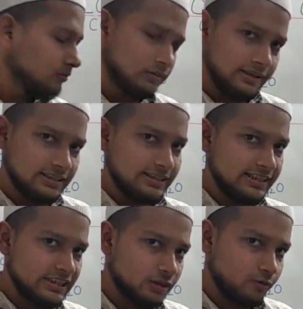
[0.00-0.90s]
it's a
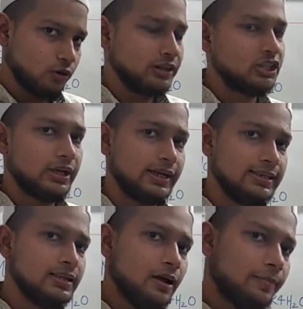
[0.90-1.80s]
60-40
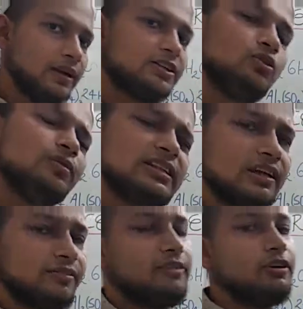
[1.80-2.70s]
chance, but you will
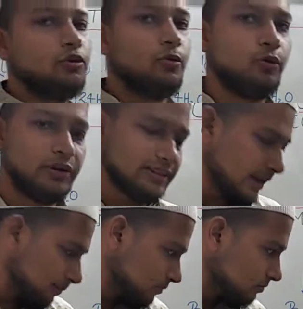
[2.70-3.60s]
survive in your board
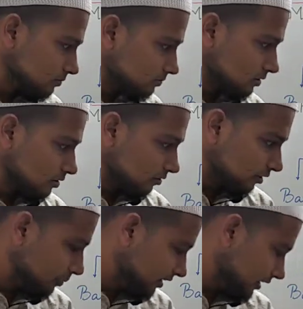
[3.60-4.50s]
exam
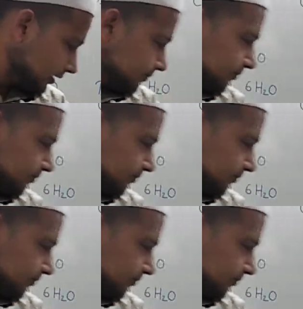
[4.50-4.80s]
VBT,